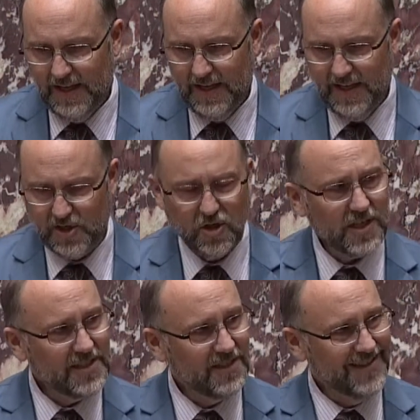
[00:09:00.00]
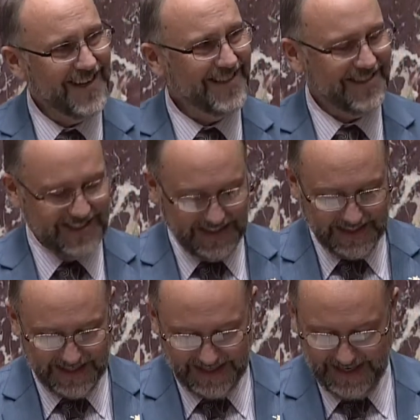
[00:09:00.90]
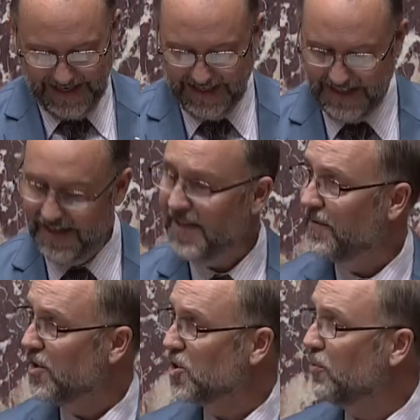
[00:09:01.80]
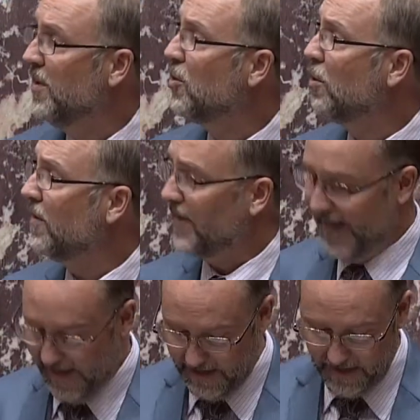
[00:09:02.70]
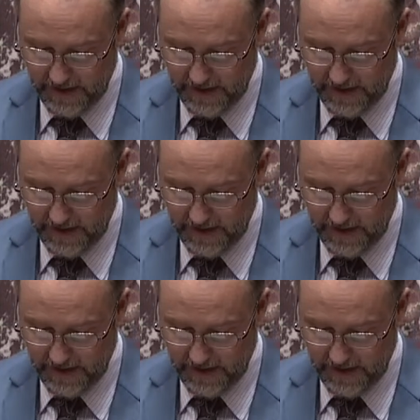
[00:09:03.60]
It took until 1999 for the Supreme Court of Canada,